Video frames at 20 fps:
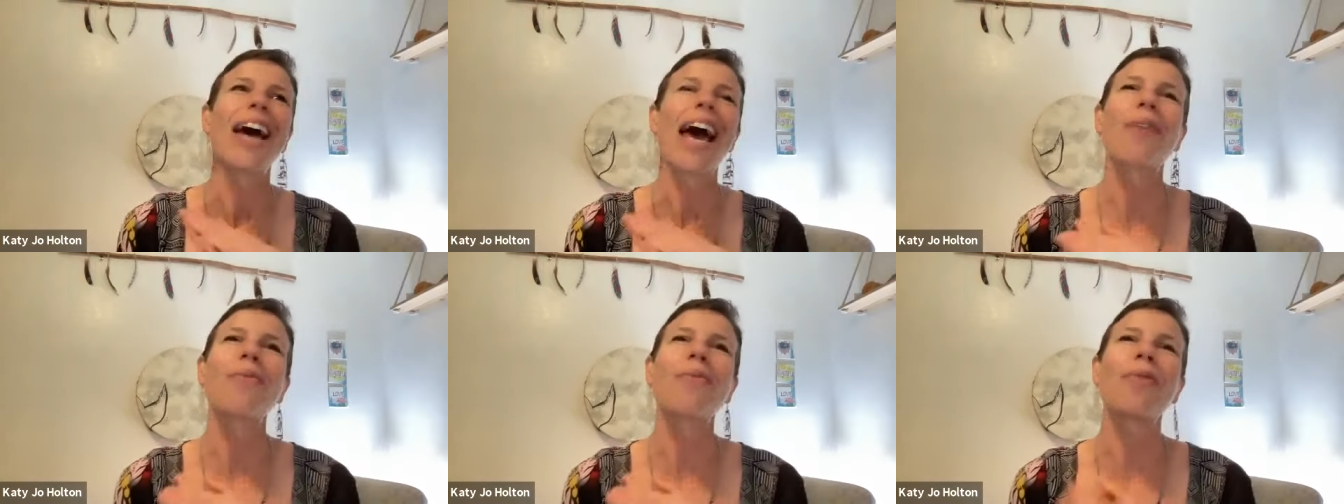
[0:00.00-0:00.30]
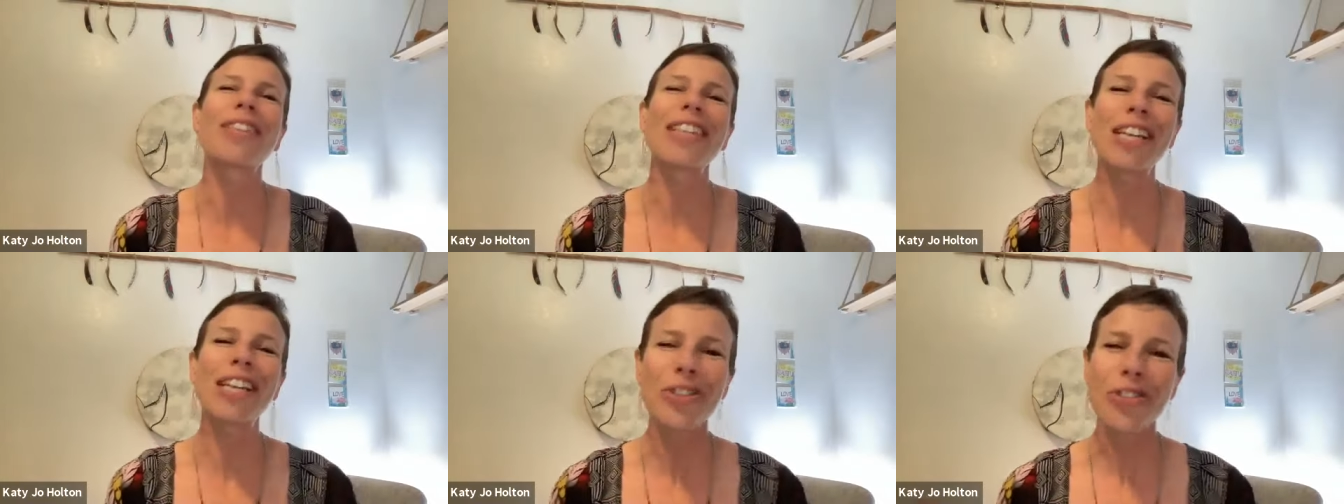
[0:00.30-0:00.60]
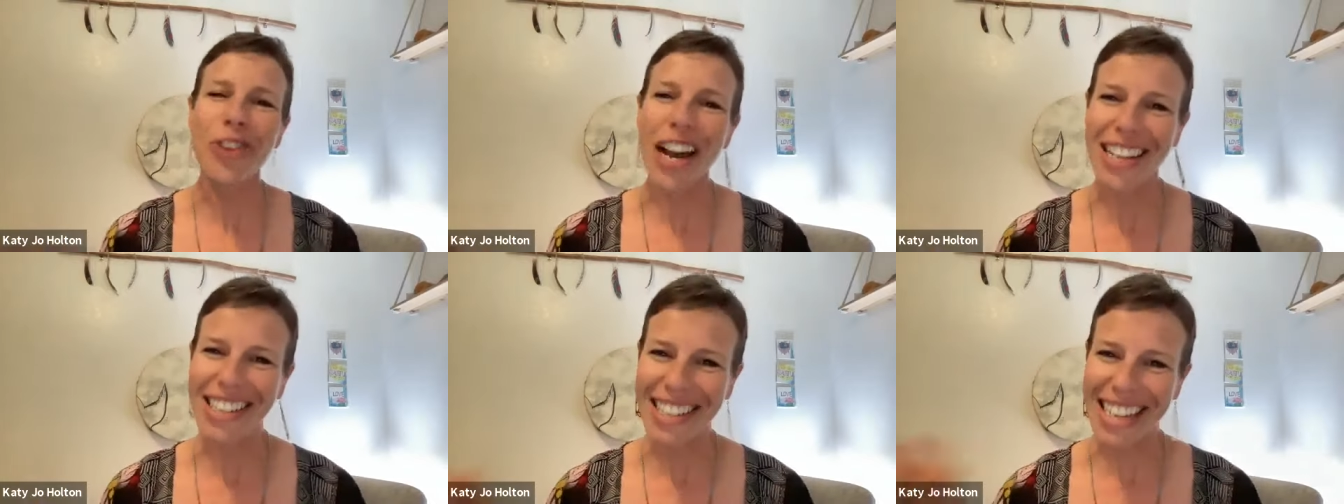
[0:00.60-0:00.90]
And what's
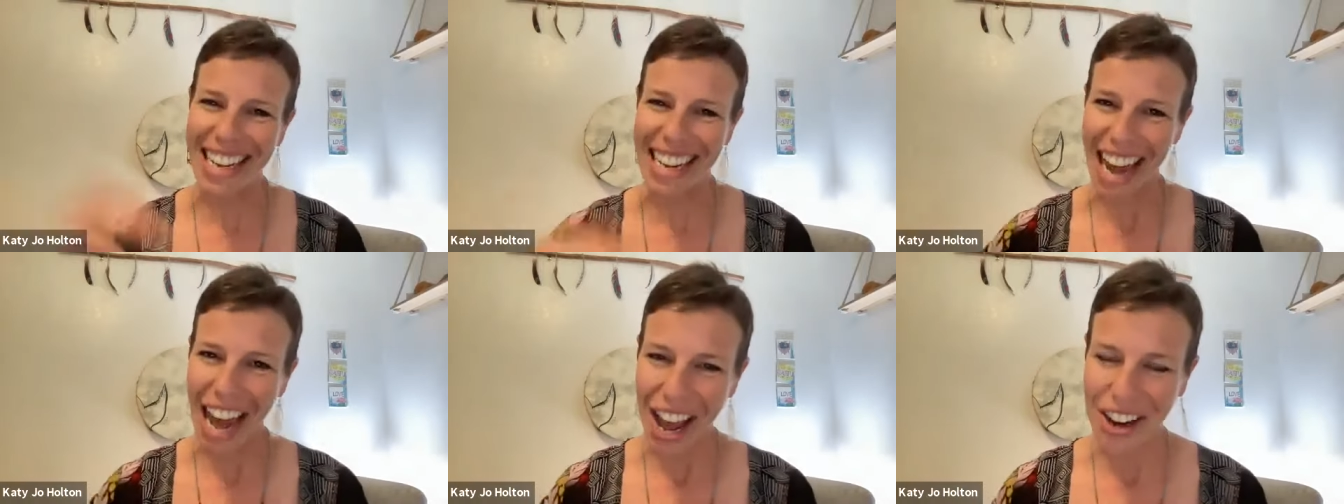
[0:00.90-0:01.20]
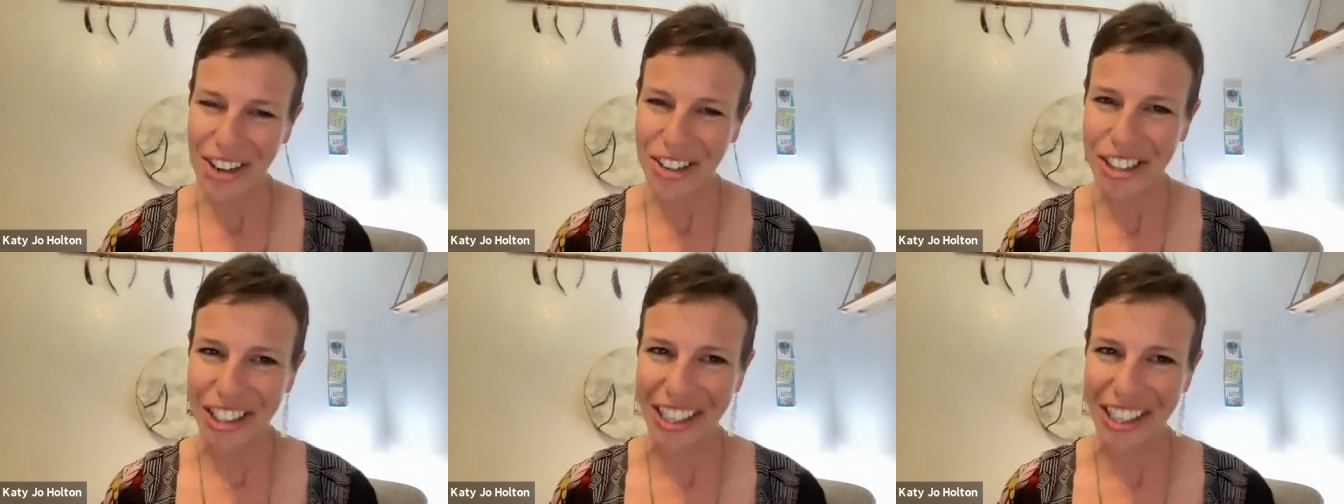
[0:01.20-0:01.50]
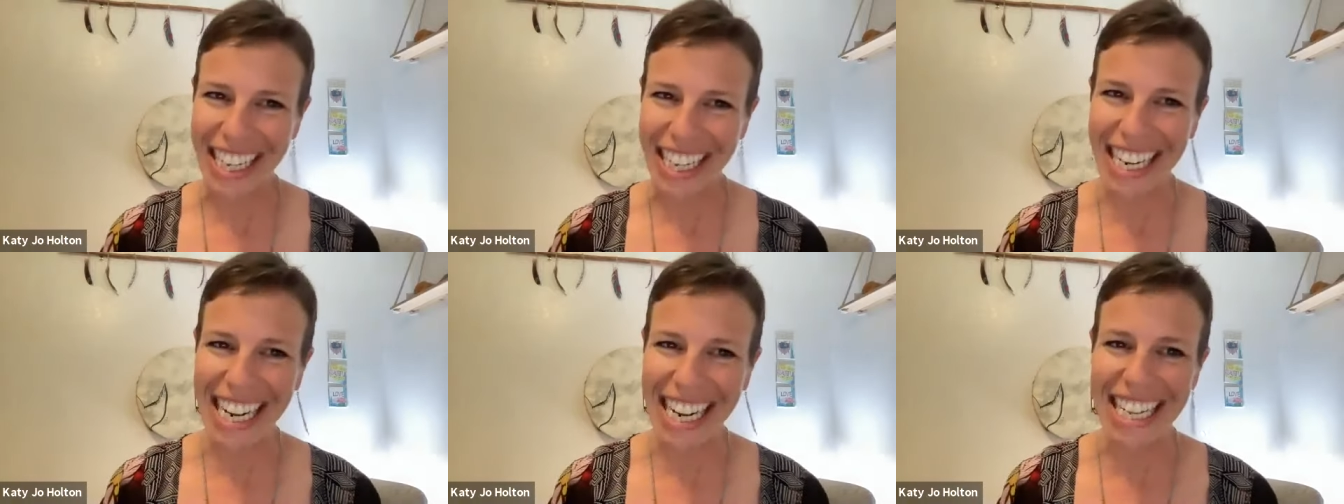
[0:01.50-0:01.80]
interesting
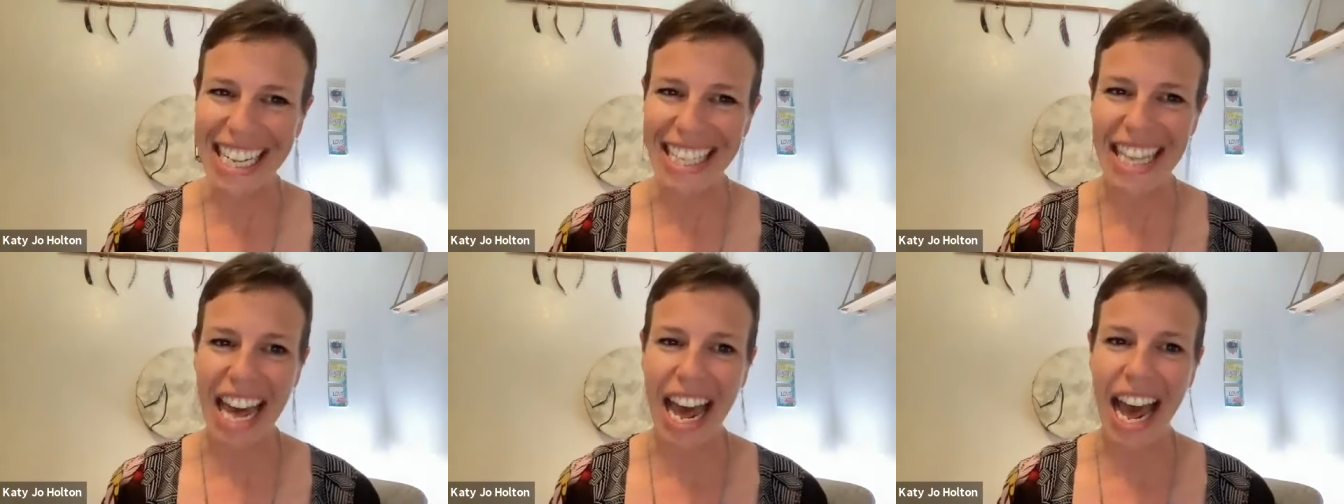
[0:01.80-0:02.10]
actually is